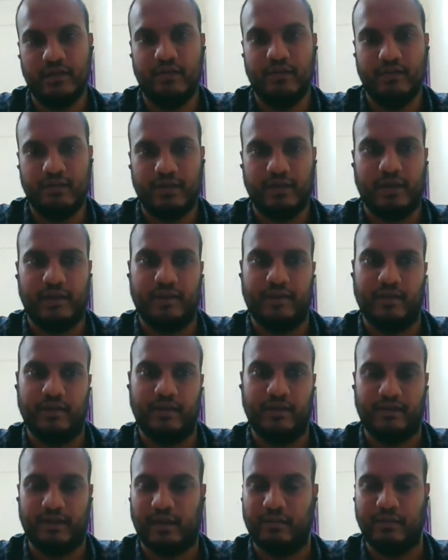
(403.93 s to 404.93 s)
and yep. it
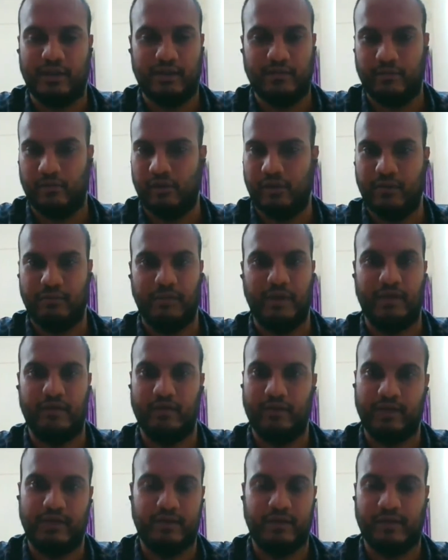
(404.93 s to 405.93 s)
can be deployed
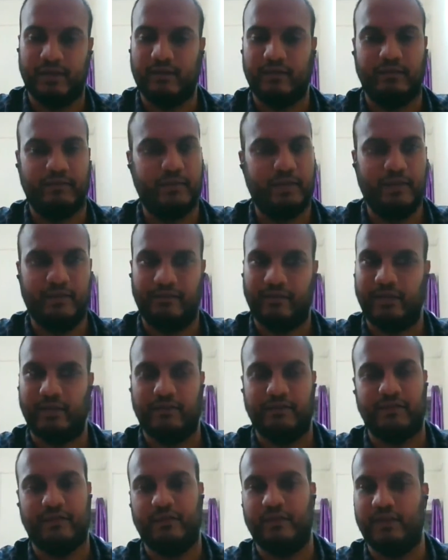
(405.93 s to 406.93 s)
manually. Like even if
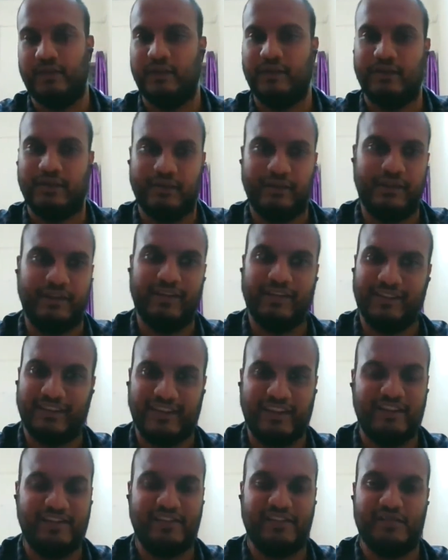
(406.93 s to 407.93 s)
uh, nothing
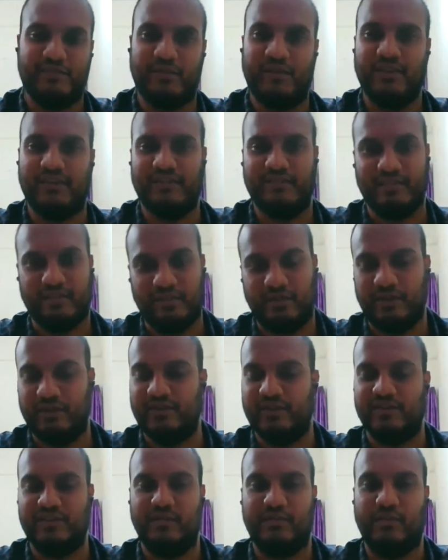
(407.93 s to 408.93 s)
else is present, you can
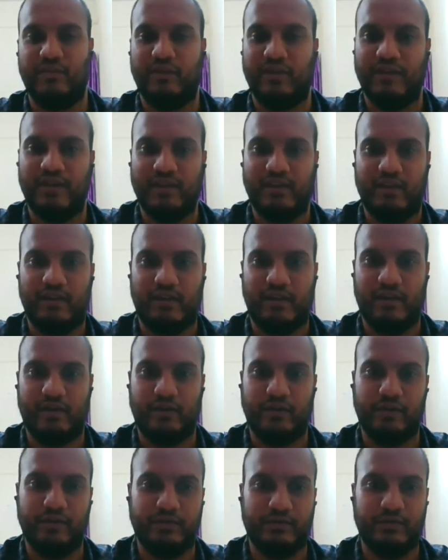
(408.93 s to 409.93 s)
just deploy Argo.